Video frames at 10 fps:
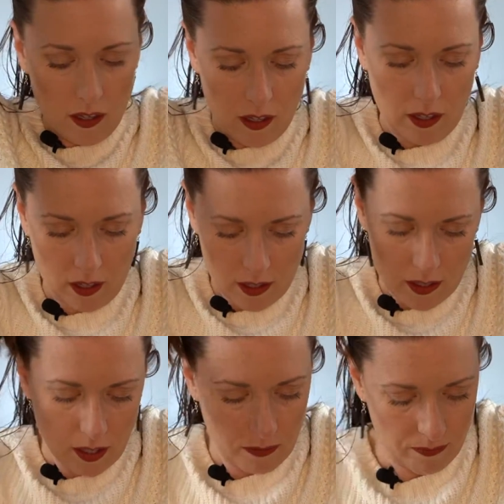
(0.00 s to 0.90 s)
And
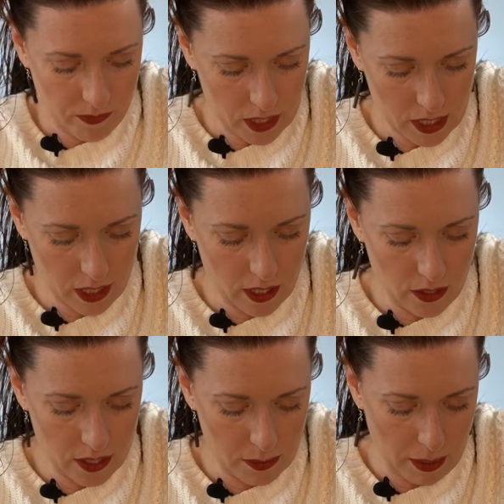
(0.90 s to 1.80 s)
I'm just going to
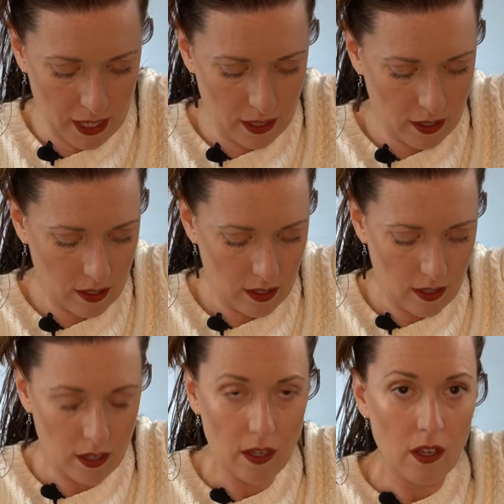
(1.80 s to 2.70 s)
use my
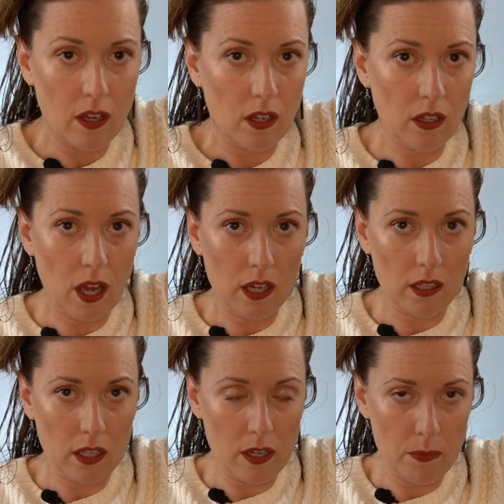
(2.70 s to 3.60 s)
claw
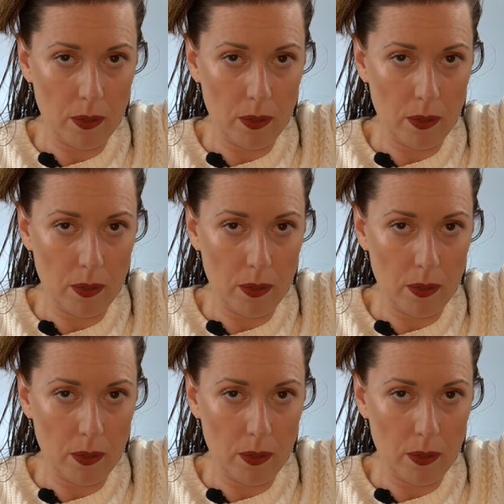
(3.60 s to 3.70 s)
clip